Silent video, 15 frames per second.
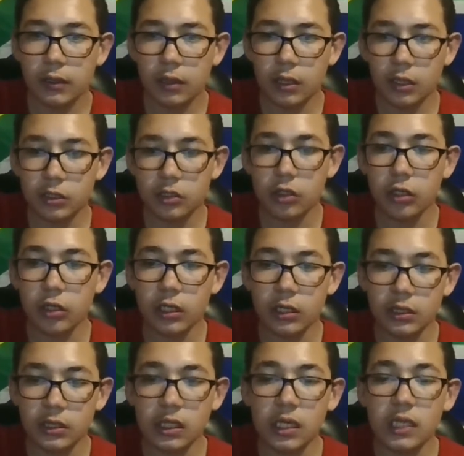
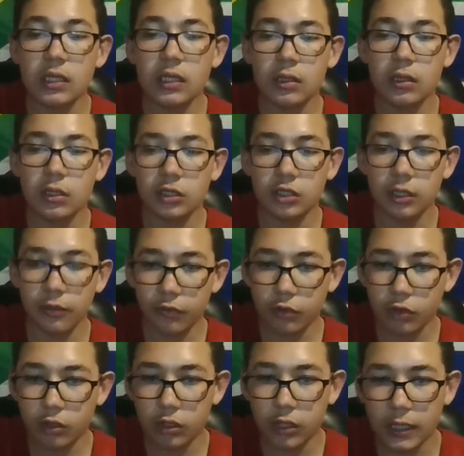
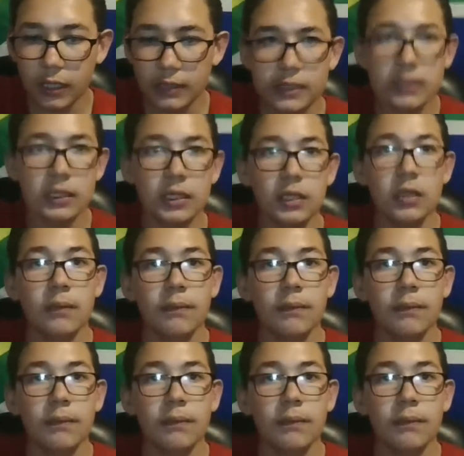Sheffield United.